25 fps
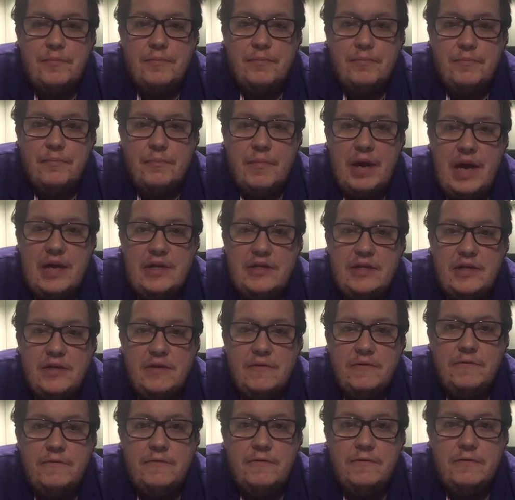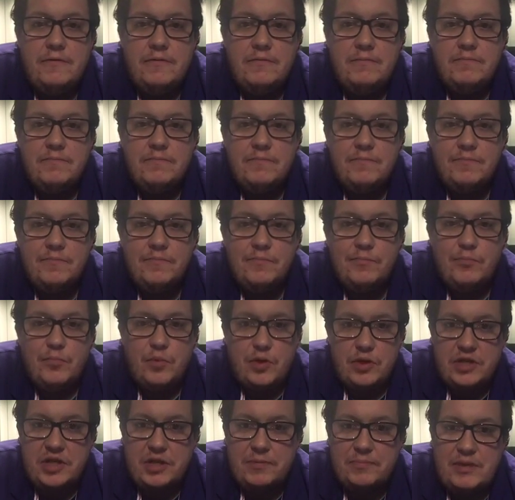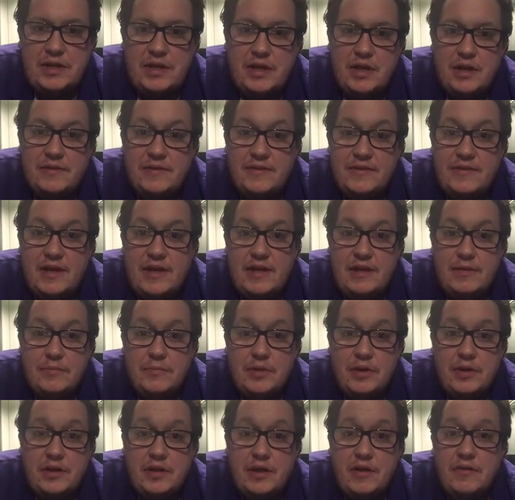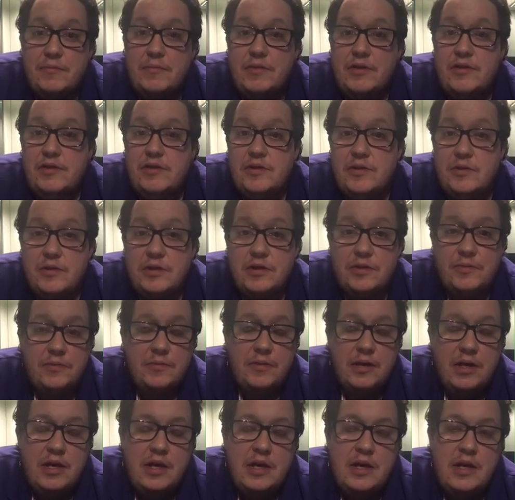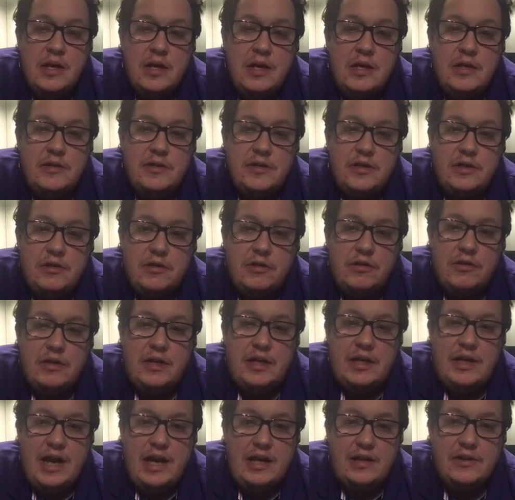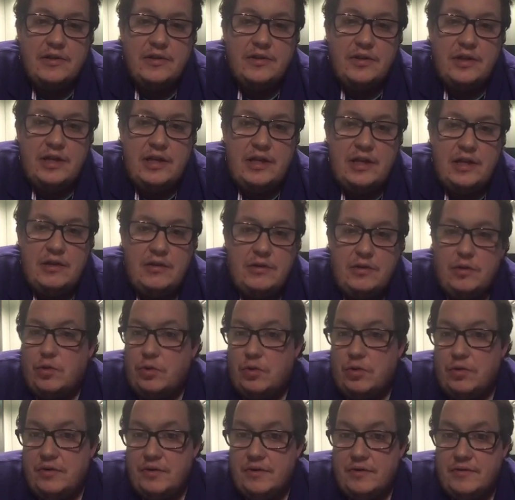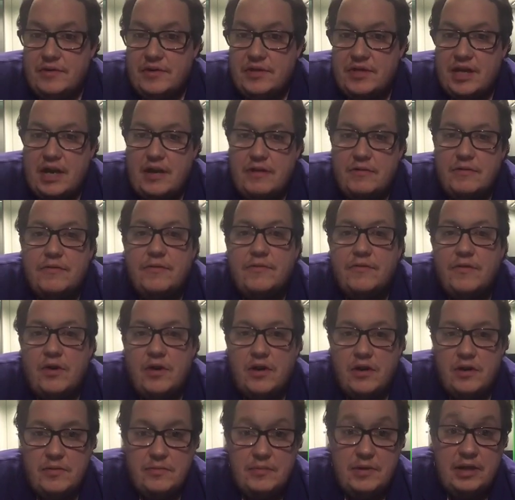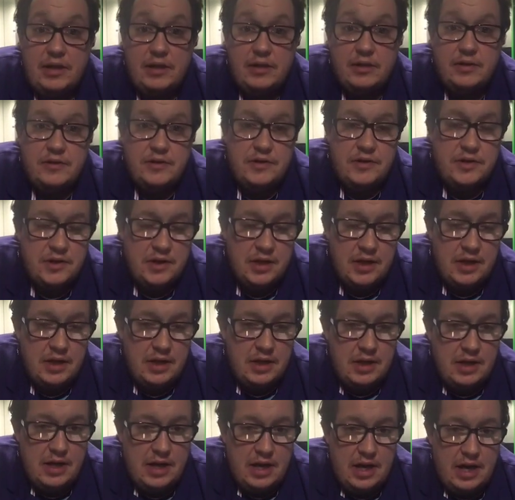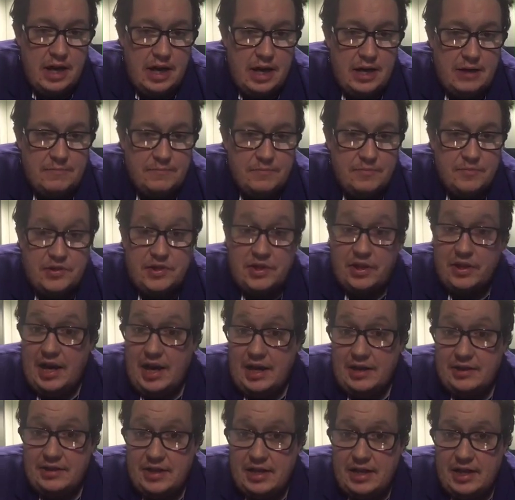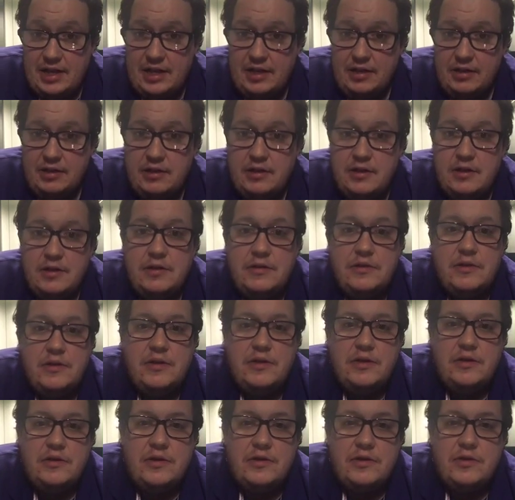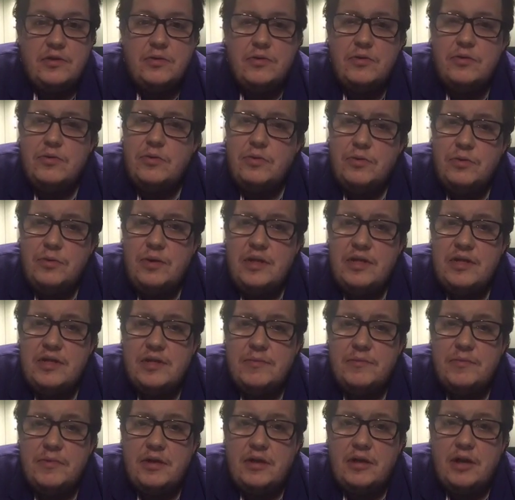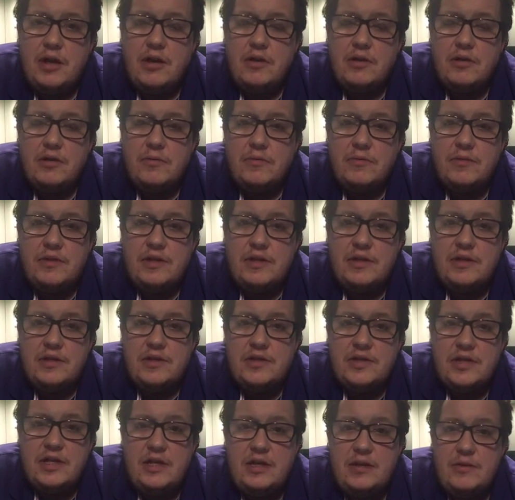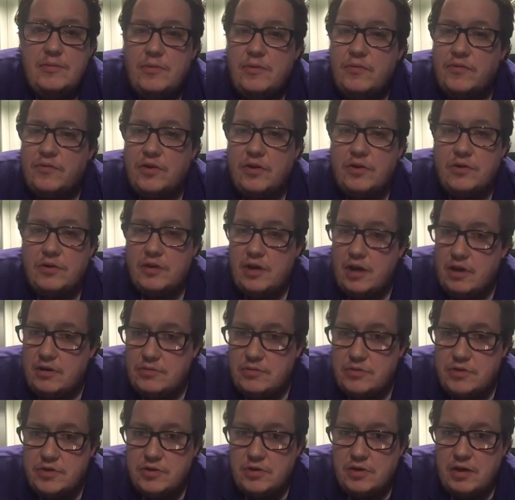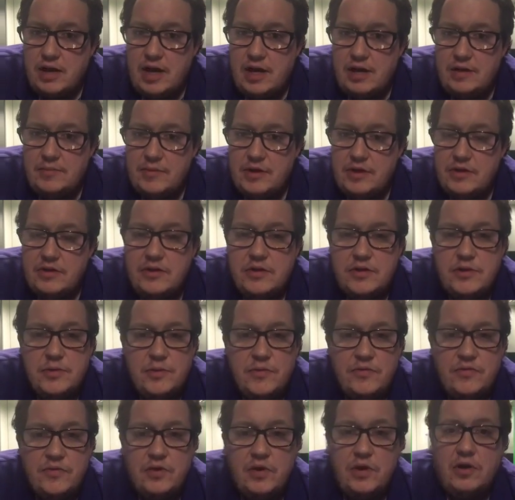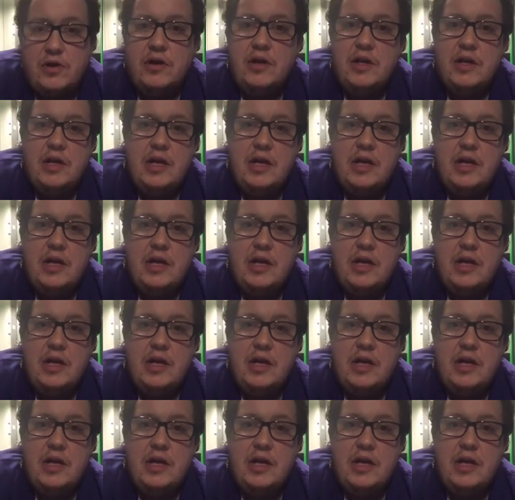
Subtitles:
massive project being undertaken by the government to connect the north and south via the Midlands. So that's here. There's always something going on within the city. We've got cultural elements, we've got